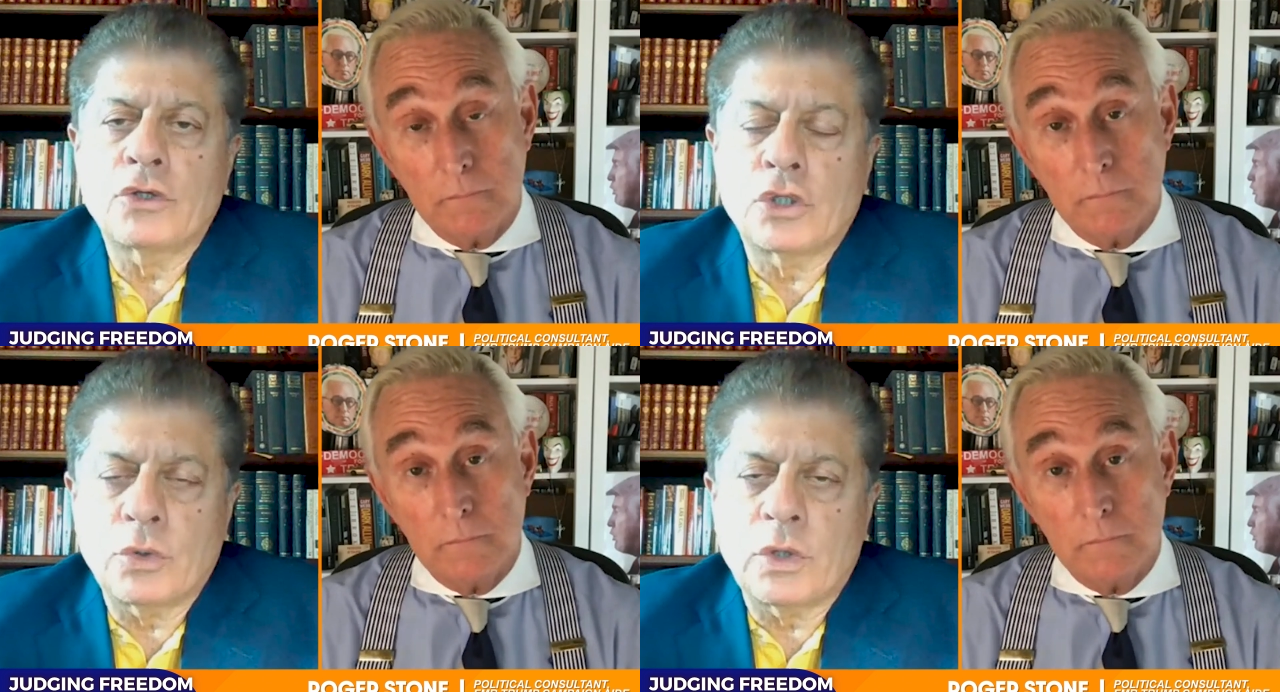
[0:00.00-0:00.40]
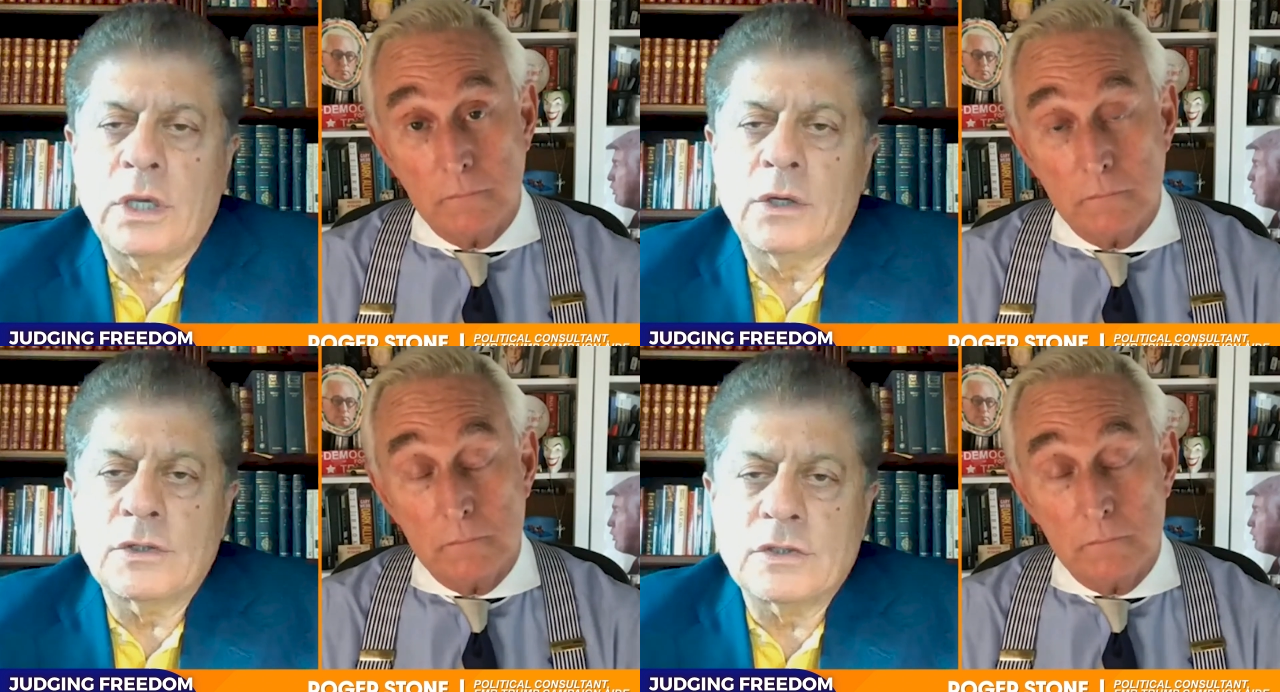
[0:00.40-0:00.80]

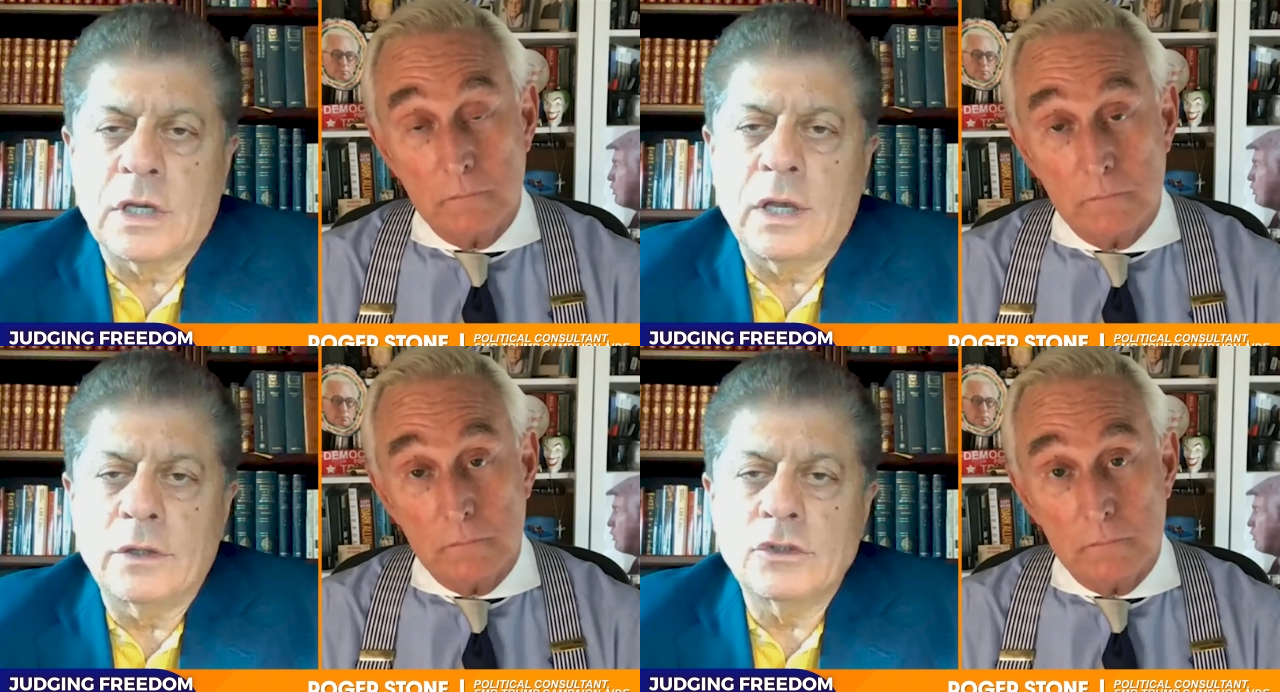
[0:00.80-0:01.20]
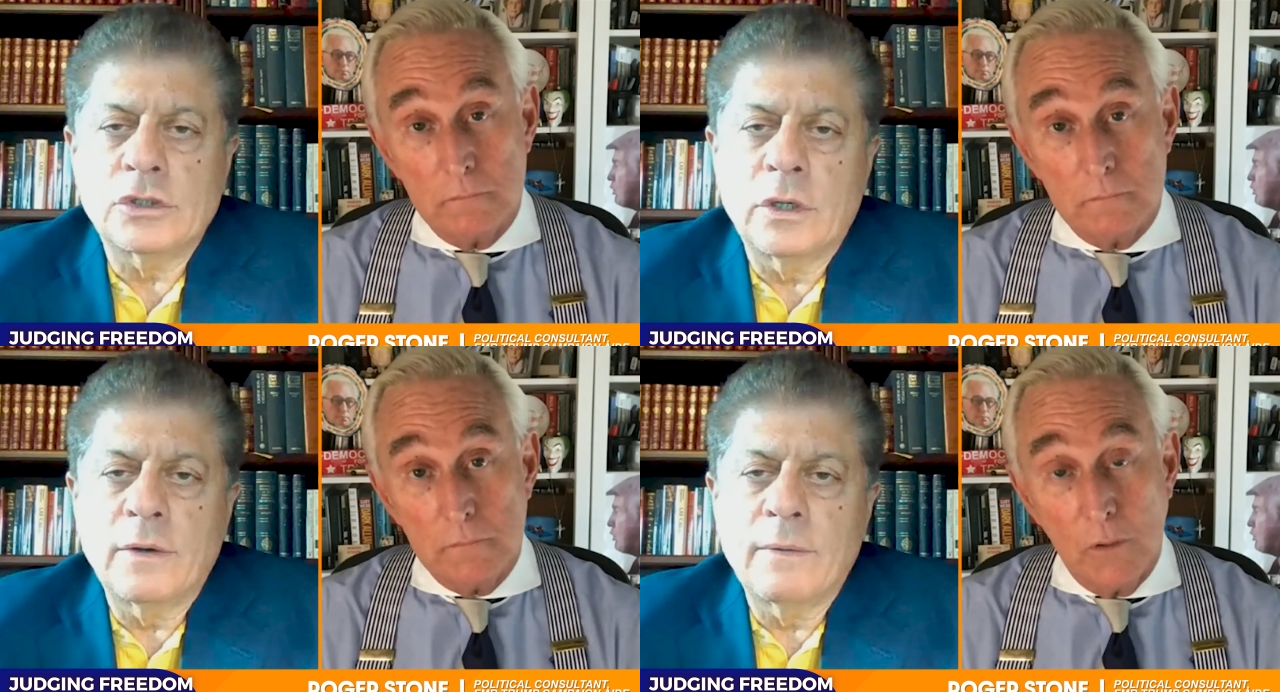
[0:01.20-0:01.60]
Speaker 1: Julian
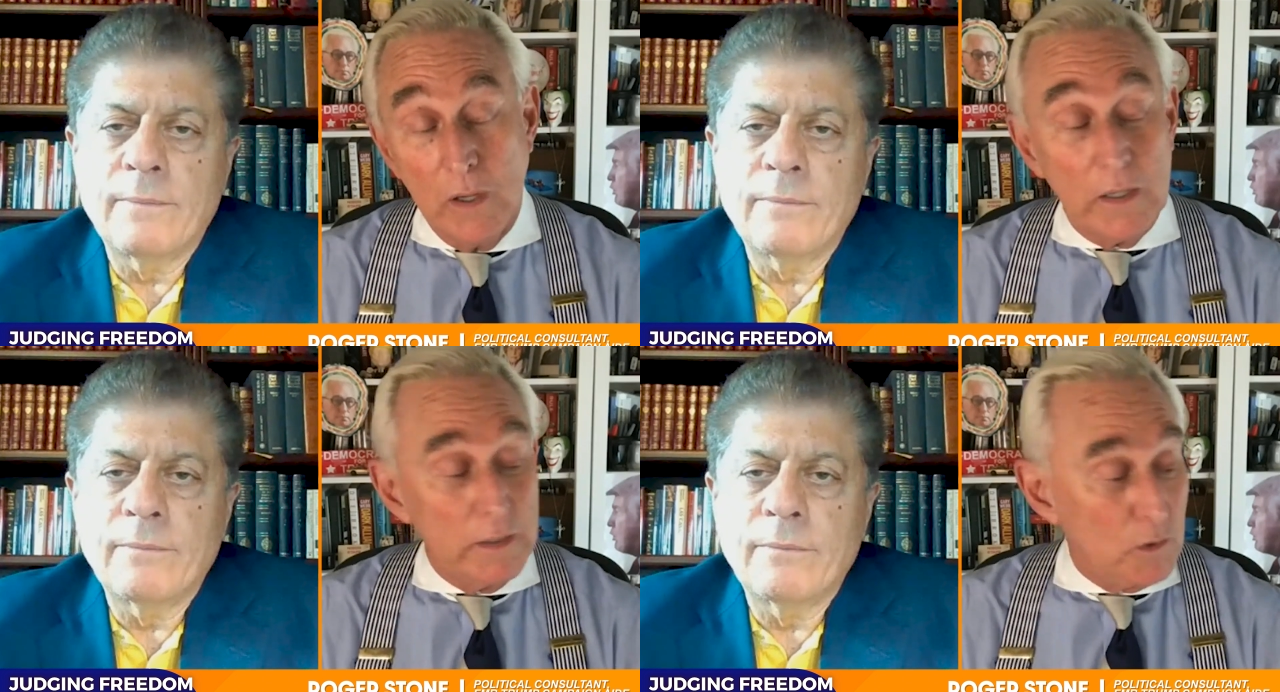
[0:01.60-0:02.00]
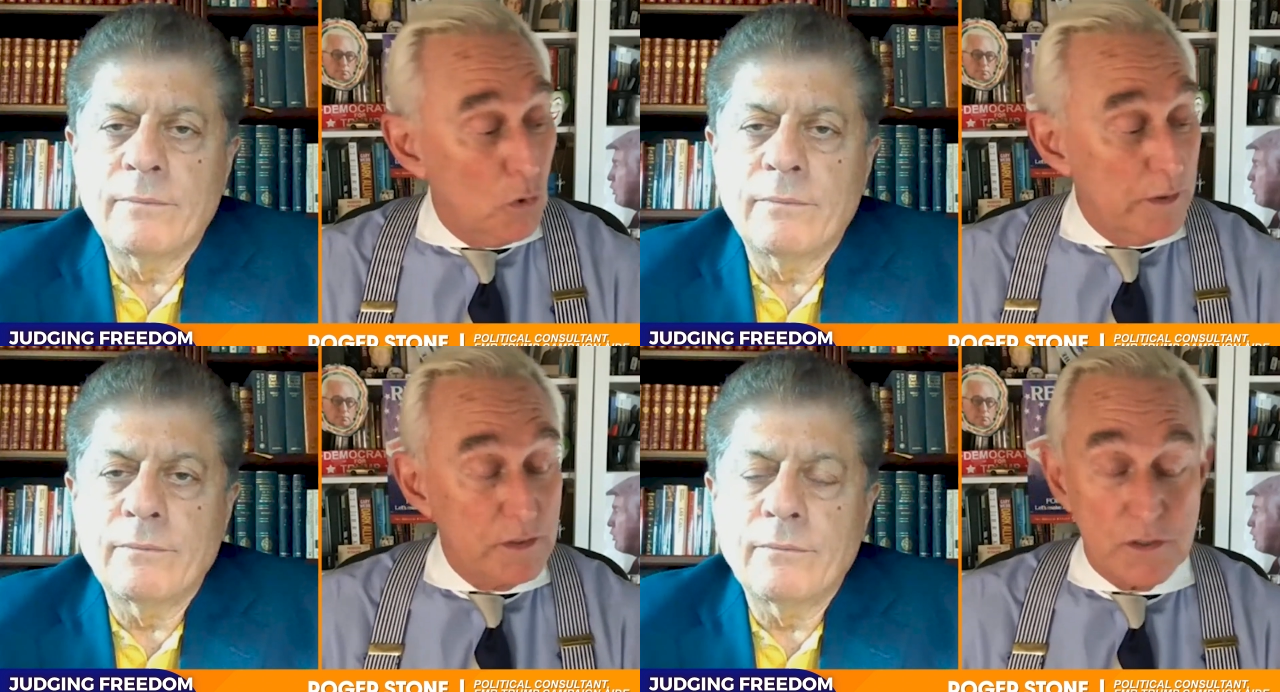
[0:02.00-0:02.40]
Assange.
Speaker 2: Well,
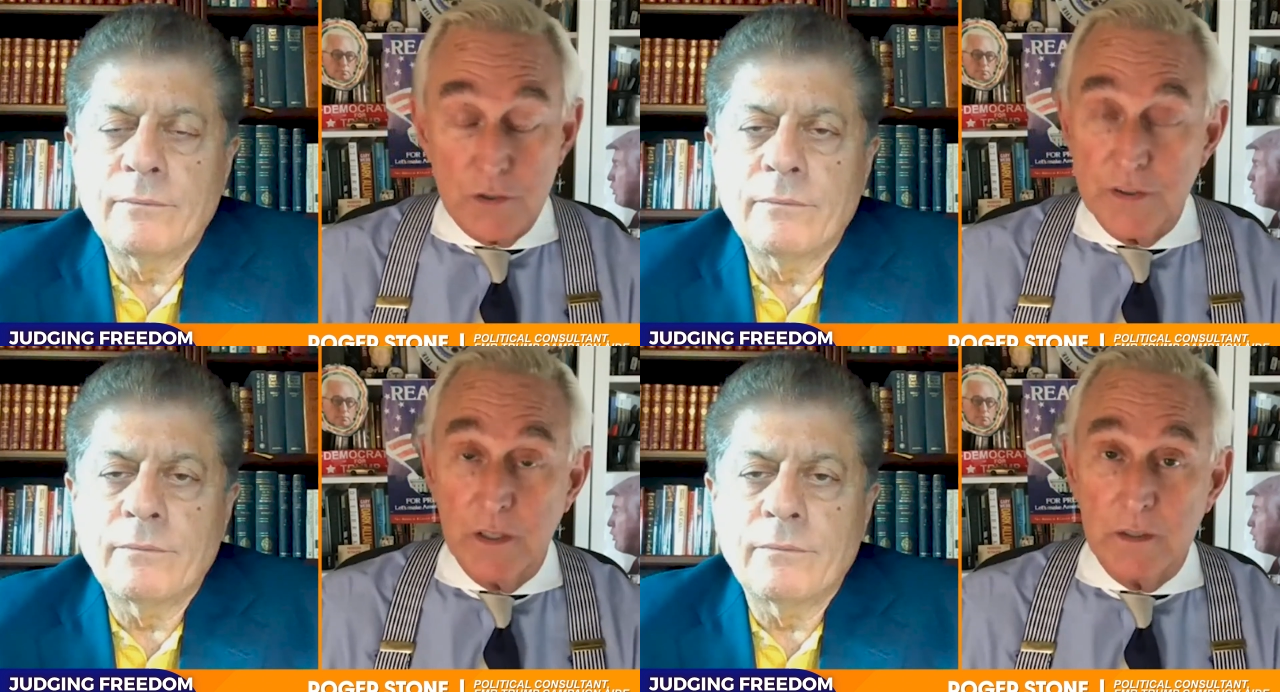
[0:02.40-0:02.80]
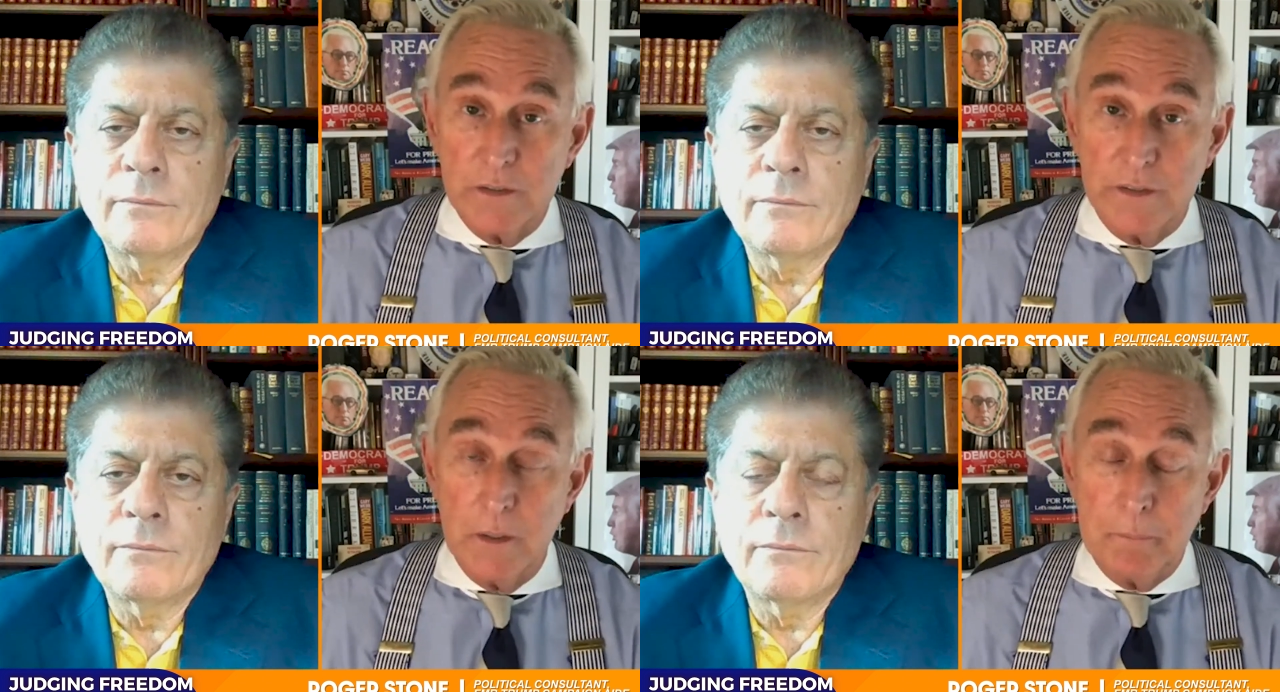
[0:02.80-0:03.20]
according to the,
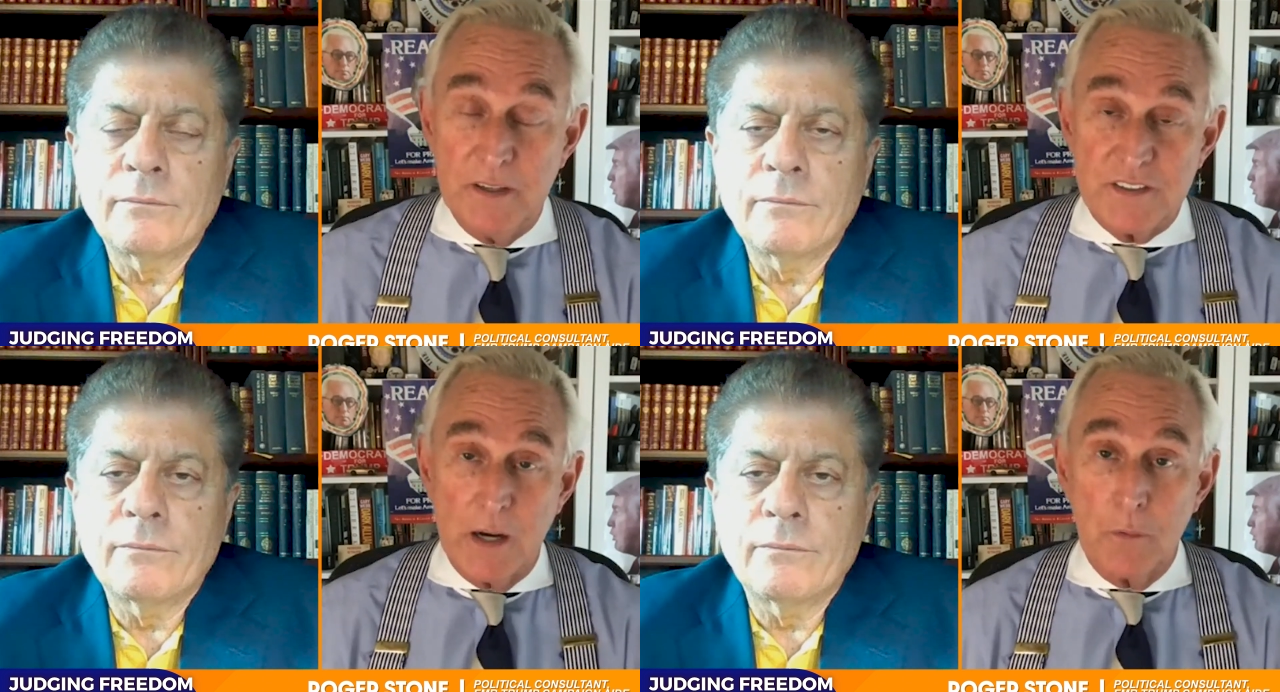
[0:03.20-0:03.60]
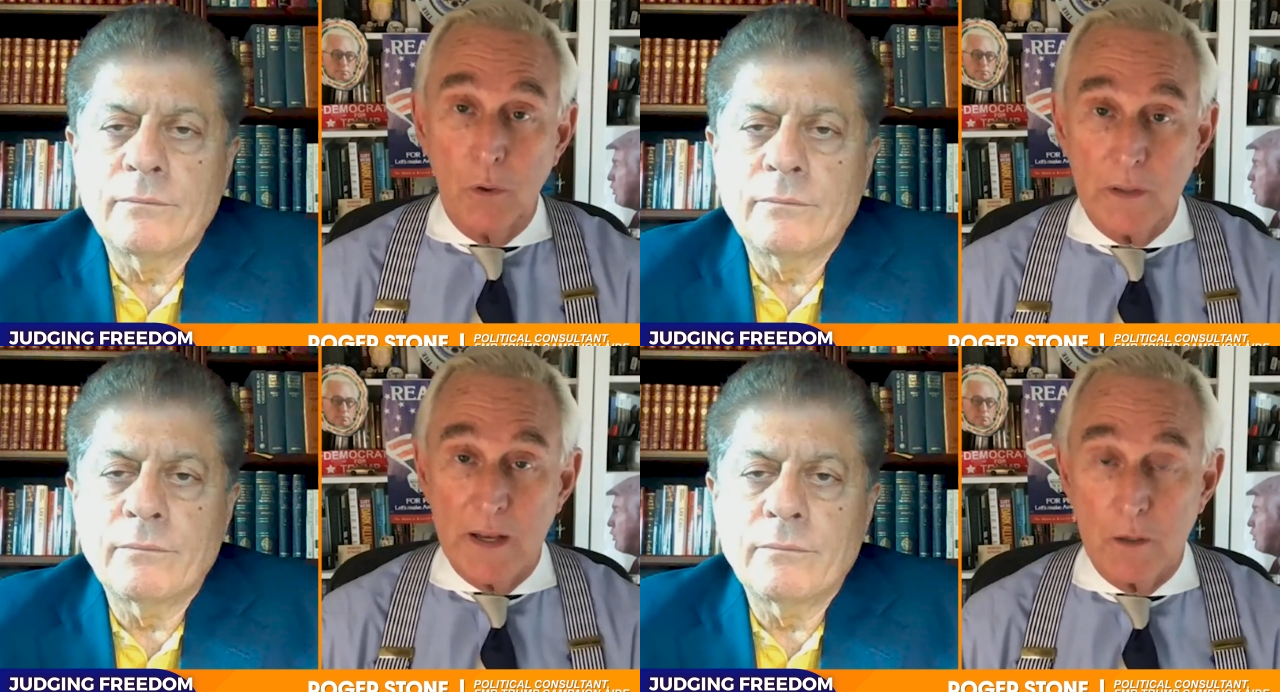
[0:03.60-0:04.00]
the piece I wrote